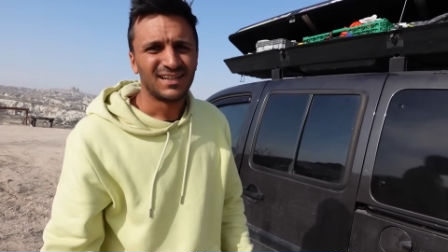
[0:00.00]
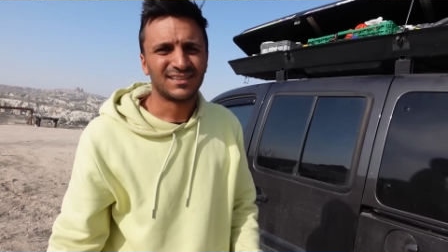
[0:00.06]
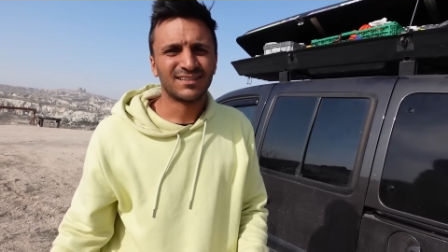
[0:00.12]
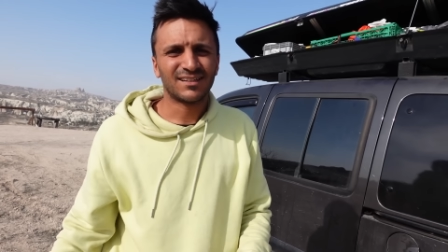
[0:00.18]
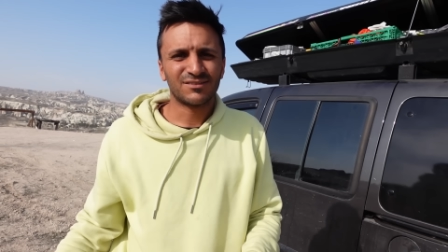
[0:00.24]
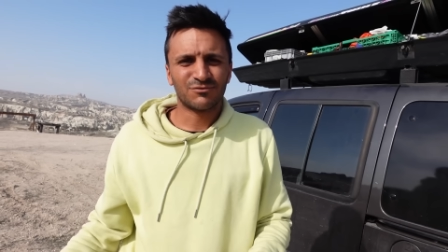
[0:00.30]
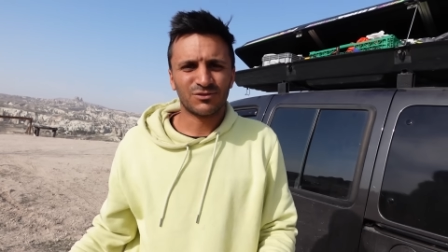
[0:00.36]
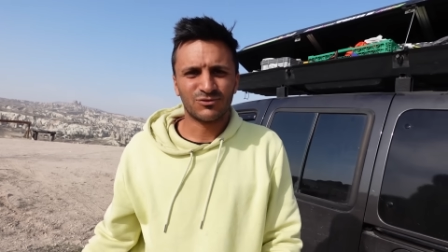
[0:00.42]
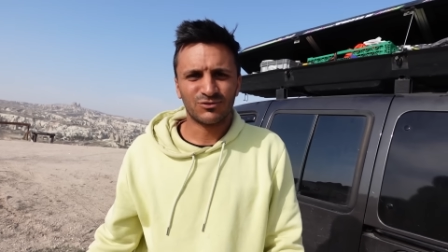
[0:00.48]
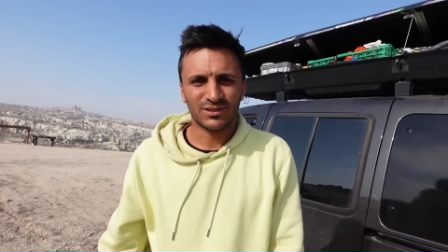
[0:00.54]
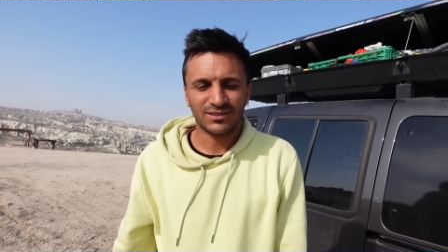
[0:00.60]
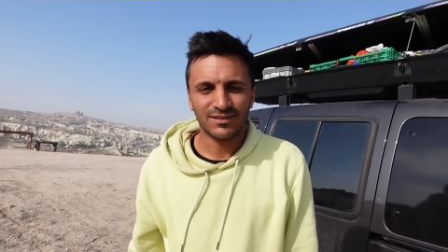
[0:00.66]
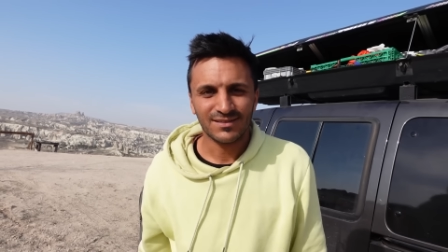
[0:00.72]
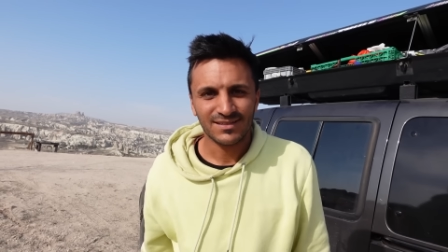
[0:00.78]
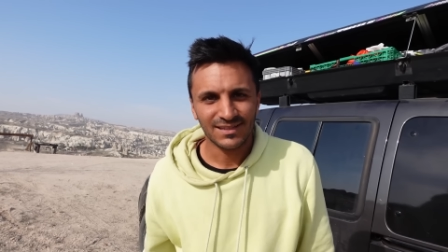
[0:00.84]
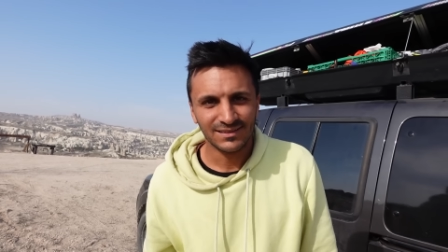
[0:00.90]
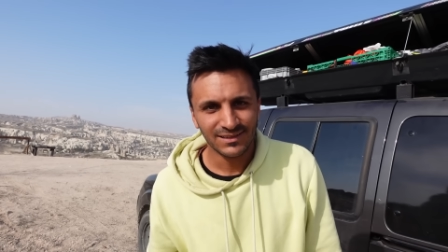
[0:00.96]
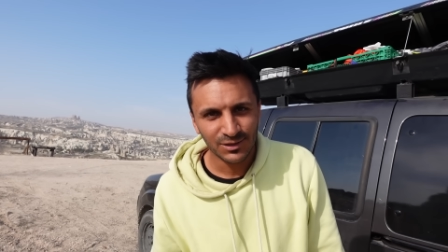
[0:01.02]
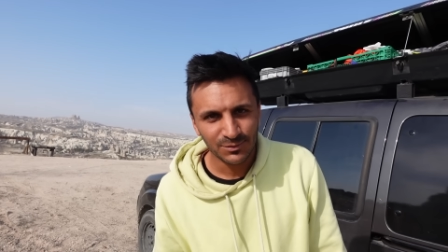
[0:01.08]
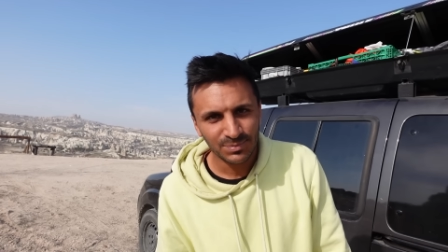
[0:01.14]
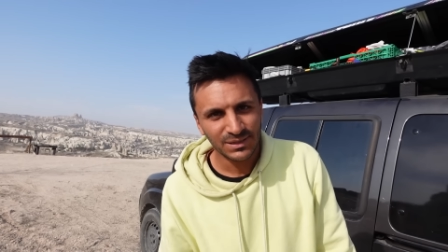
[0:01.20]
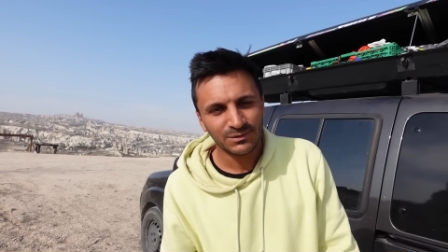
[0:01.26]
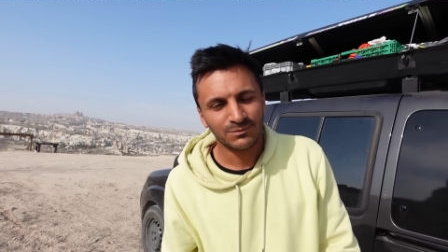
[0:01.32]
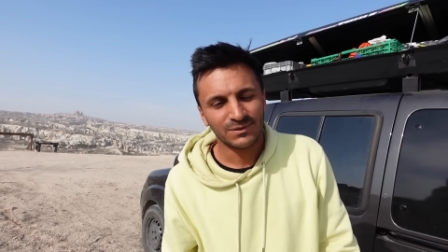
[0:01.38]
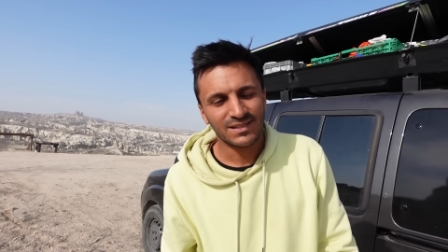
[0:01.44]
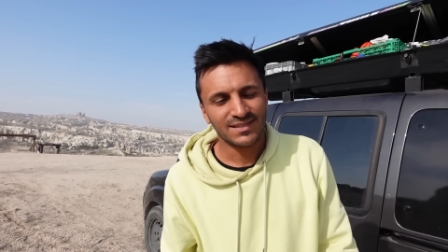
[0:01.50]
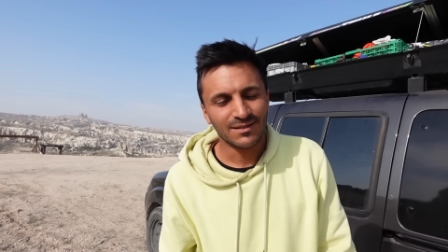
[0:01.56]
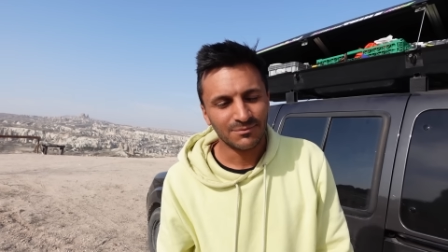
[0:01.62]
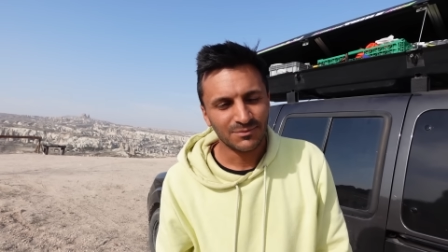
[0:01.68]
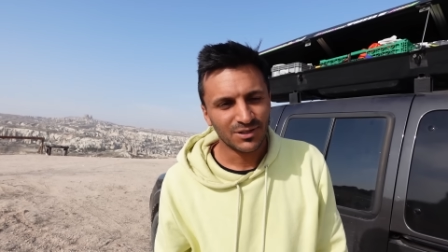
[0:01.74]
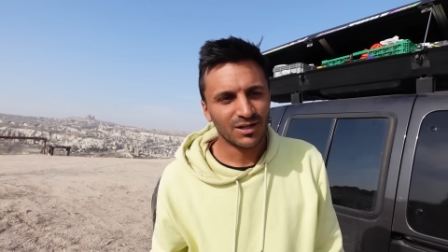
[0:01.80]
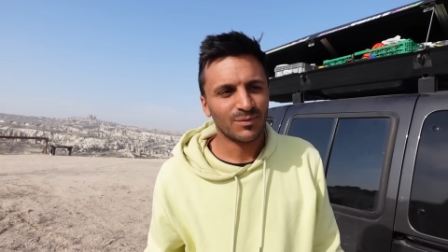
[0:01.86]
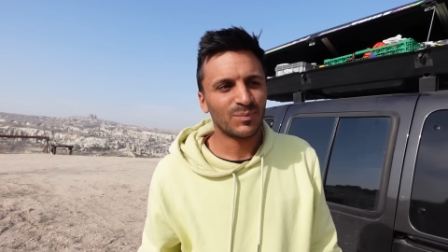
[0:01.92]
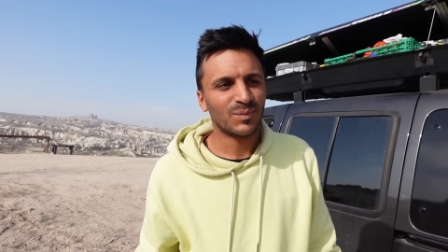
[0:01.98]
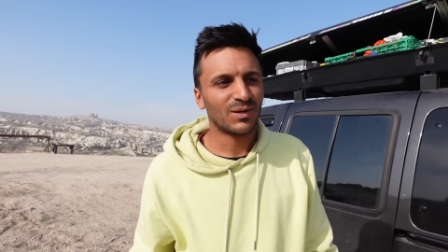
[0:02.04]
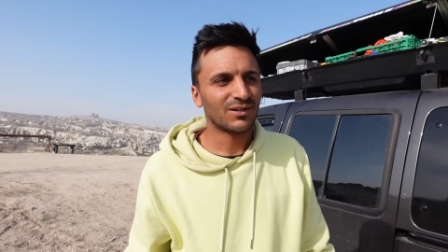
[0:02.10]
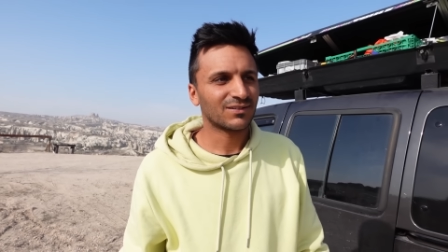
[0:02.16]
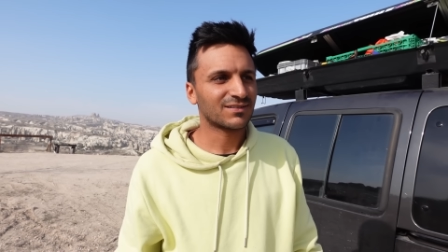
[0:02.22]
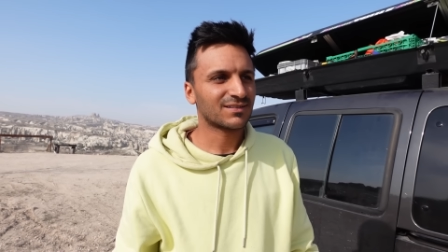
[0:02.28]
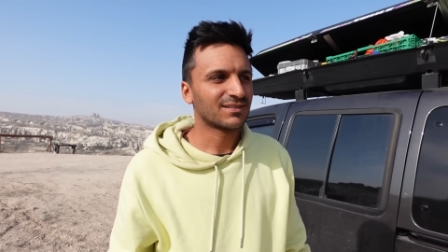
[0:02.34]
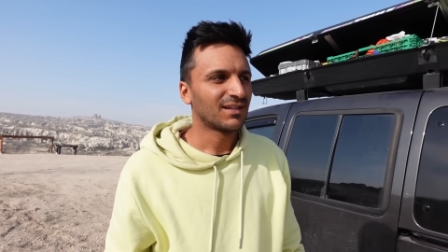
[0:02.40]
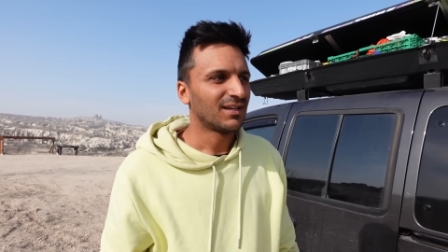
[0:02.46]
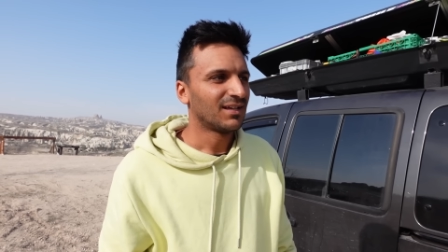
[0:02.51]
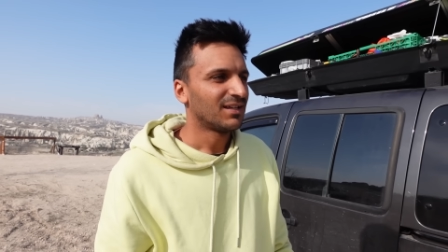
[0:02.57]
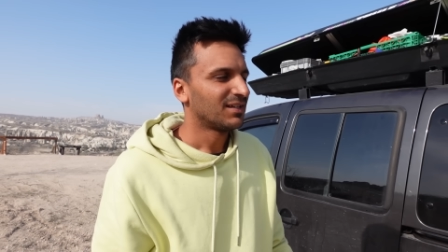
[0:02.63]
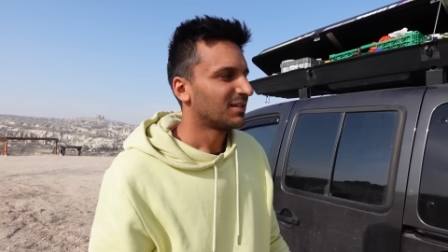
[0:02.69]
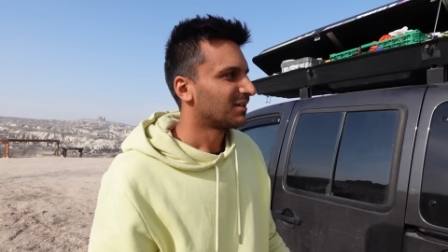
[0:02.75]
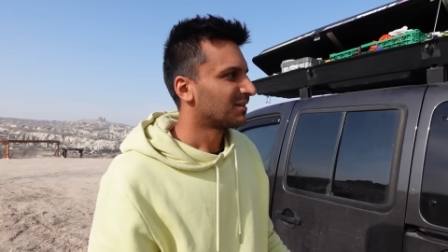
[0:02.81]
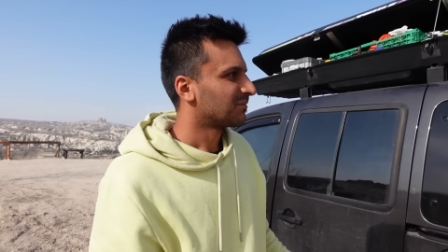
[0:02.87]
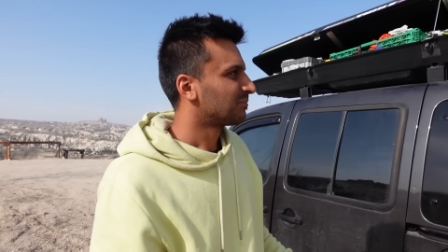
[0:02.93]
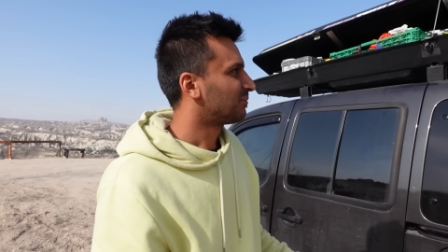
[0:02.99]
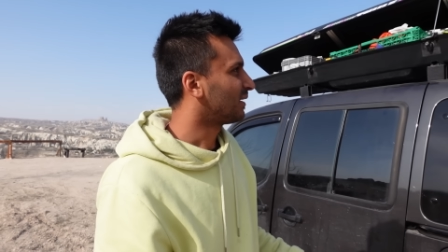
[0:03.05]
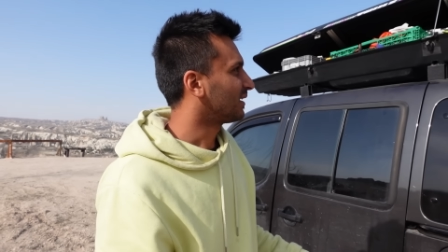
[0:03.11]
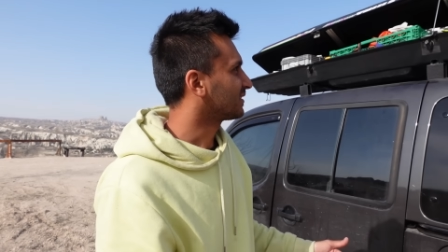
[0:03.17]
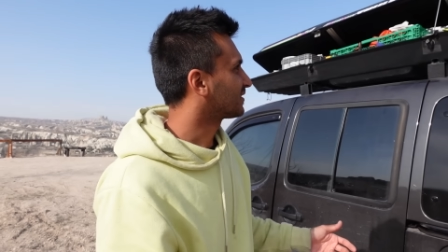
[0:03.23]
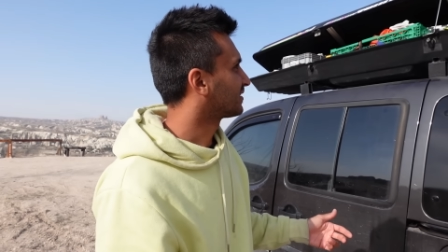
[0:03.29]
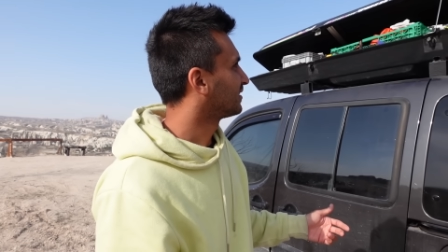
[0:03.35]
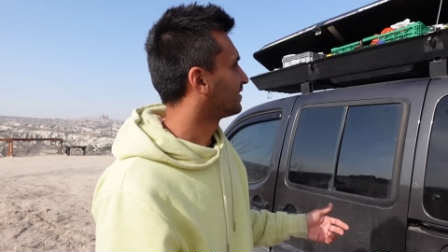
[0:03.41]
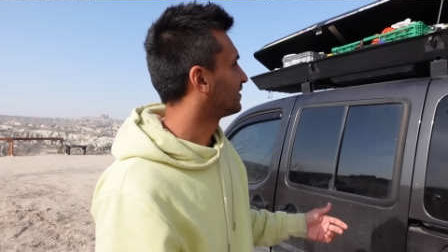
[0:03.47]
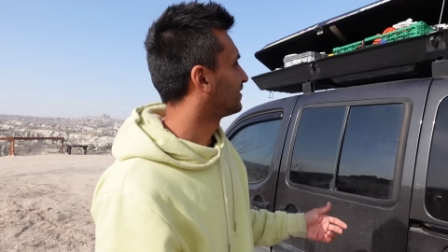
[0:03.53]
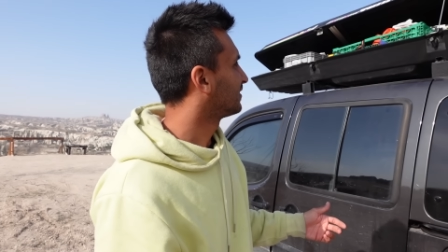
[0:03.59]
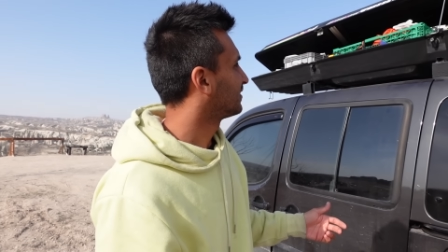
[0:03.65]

It does restrict us a little bit with some car parks, but